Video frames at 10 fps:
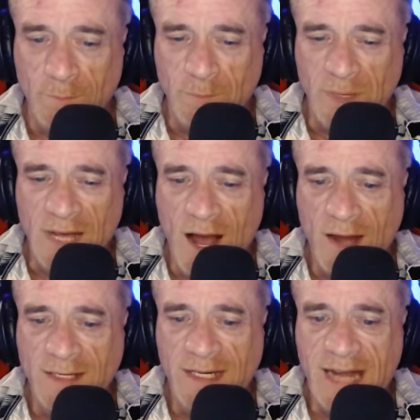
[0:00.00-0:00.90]

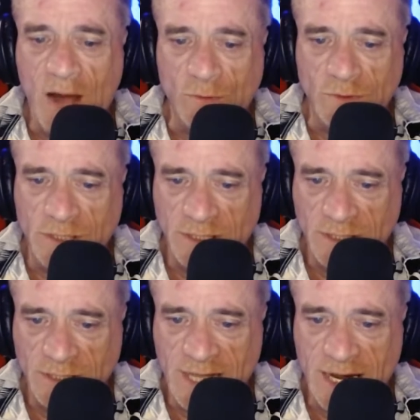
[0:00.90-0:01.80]
beyond doubt,
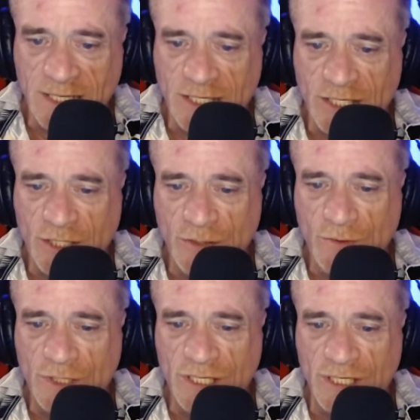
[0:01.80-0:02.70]
then it's too
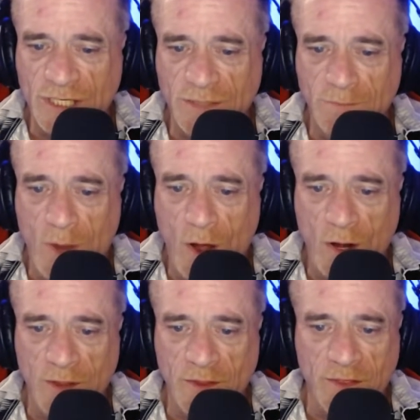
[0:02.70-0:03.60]

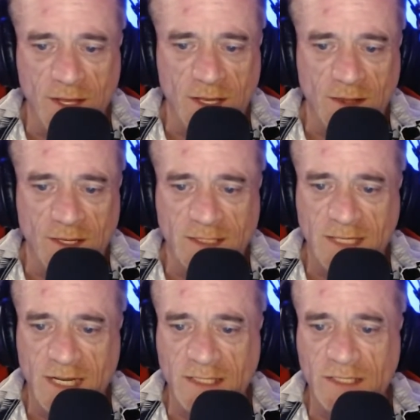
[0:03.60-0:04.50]
small a thing that
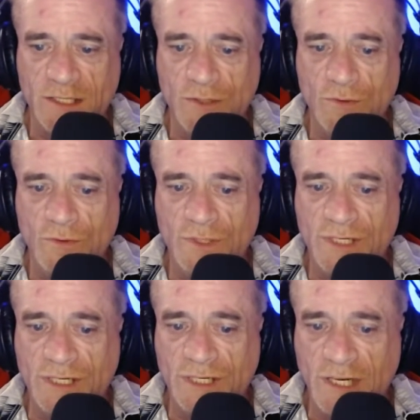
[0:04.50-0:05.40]
takes two
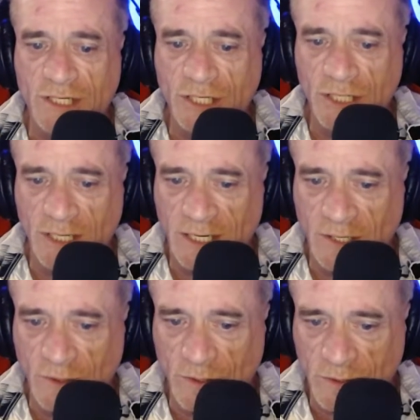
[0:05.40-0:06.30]
such
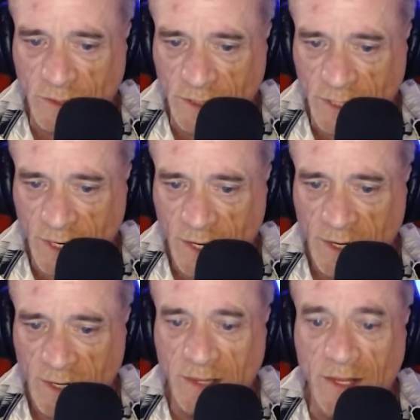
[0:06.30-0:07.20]
leaders
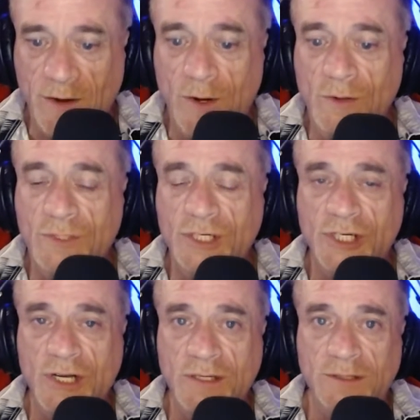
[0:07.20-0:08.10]
in their own
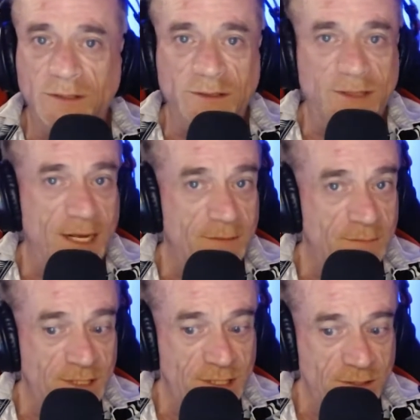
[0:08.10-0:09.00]
jungle, I'm
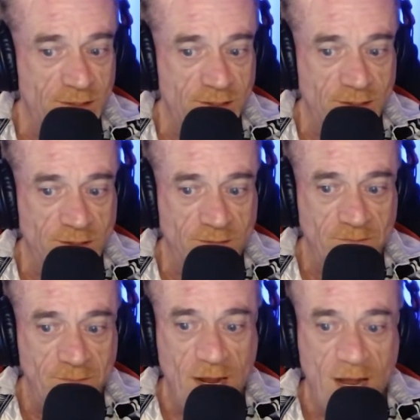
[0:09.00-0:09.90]
certain,
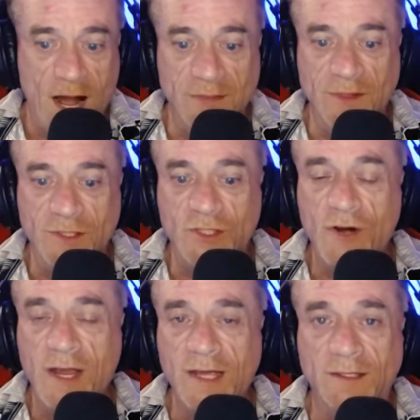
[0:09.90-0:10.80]
on the
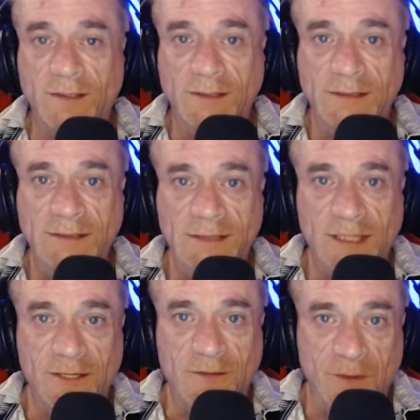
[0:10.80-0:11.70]
trail
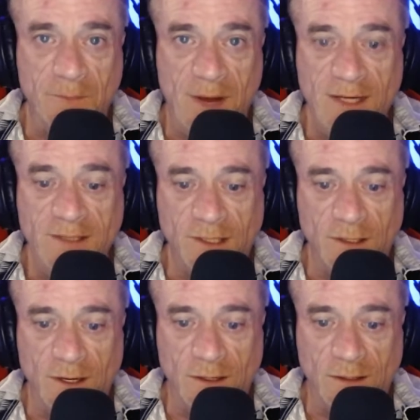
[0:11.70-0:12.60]
of the
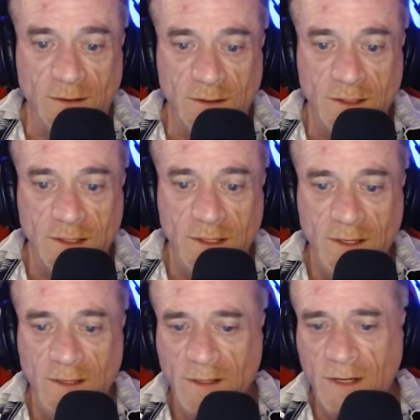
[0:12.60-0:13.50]
Bandalog,
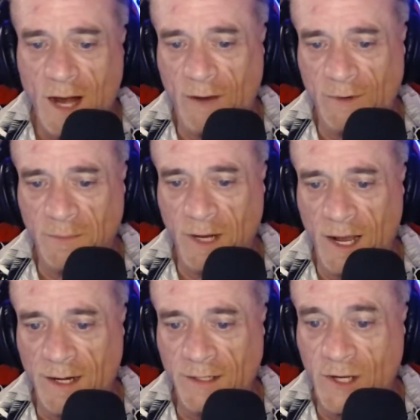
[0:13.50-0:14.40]
Ka
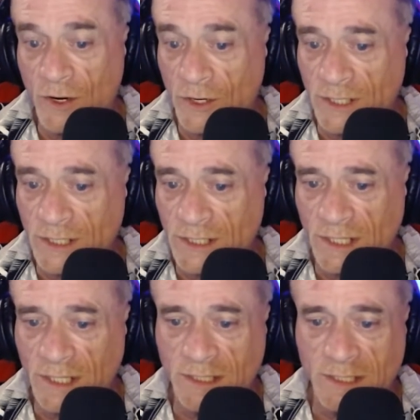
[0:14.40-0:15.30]
replied
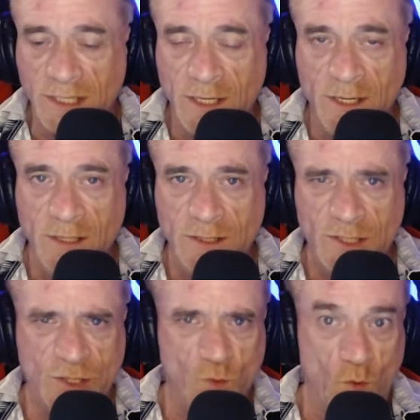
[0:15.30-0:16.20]
courteously as he
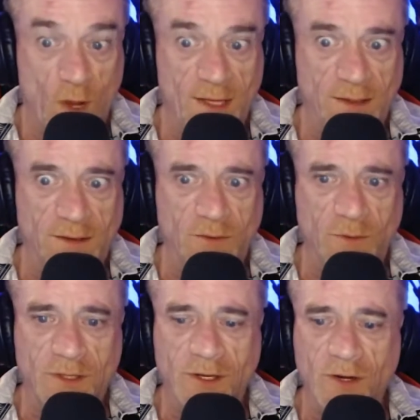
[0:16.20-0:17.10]
swelled
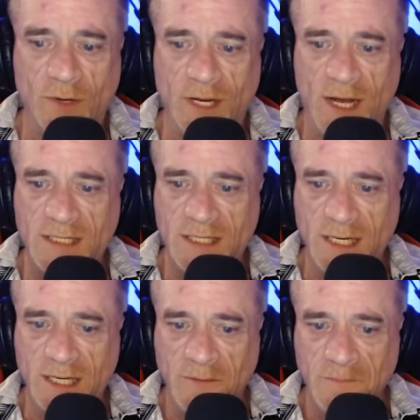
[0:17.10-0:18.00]
with
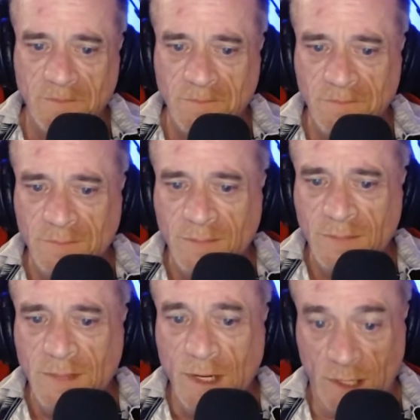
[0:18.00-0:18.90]
curiosity.
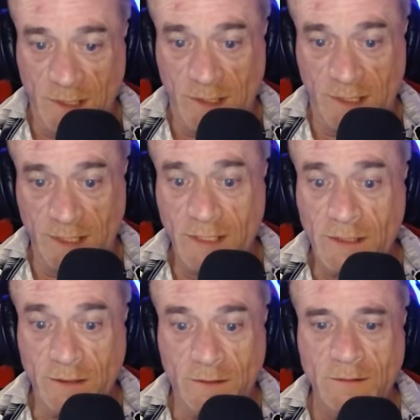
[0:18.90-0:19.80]

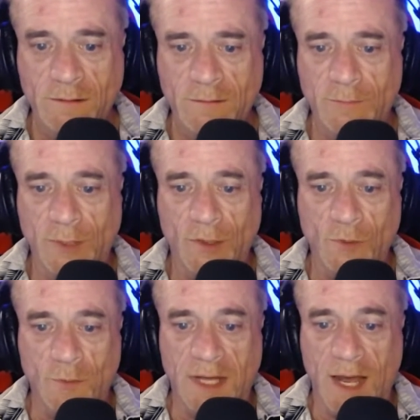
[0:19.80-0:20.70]
Indeed, Baloo
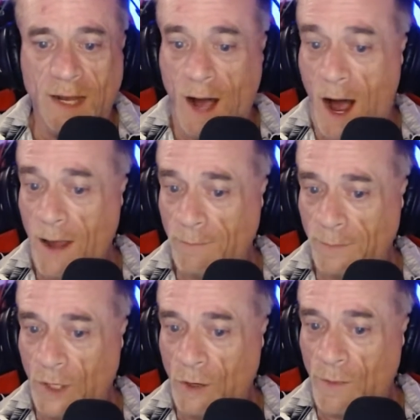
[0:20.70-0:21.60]
began, I'm
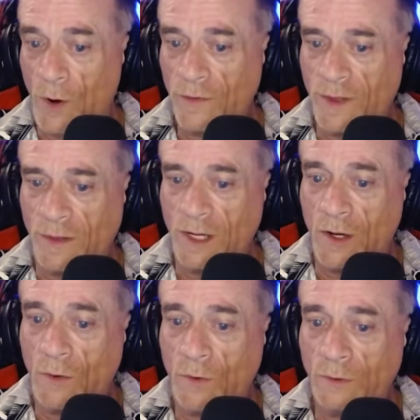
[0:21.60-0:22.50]
no more than the
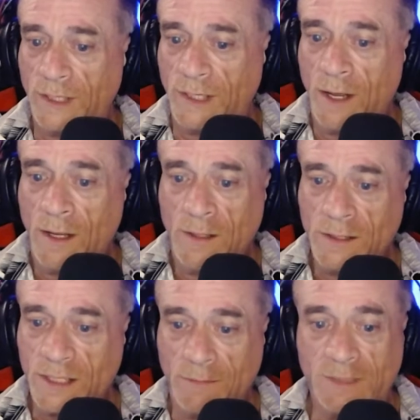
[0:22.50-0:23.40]
old and
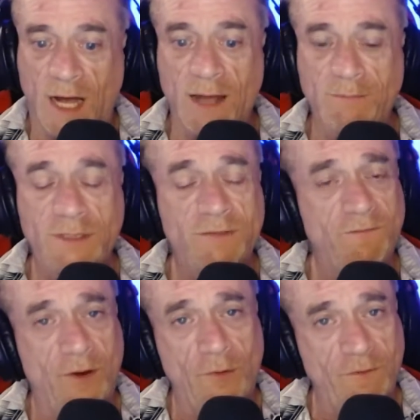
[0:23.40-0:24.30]
sometimes
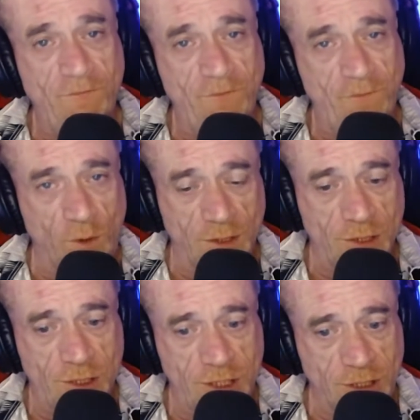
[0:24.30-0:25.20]
very
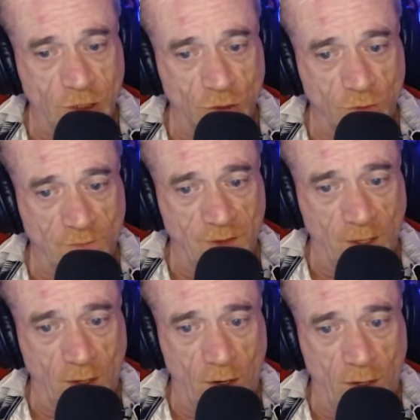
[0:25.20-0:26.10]
foolish teacher of the
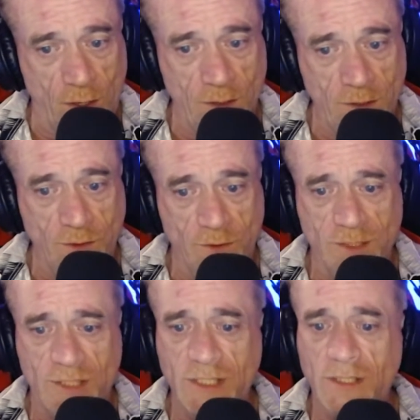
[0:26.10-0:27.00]
law to the
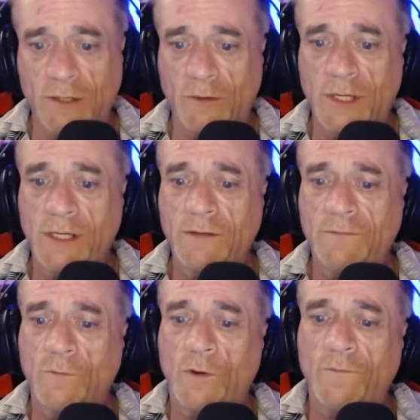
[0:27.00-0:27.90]
Sinui
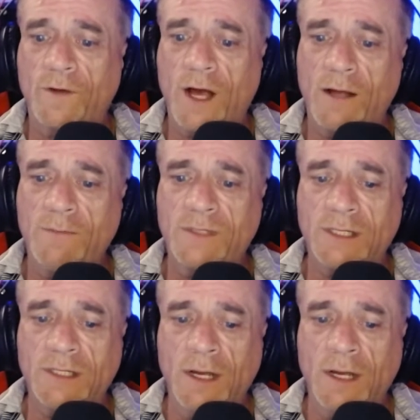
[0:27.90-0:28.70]
wolf cubs, and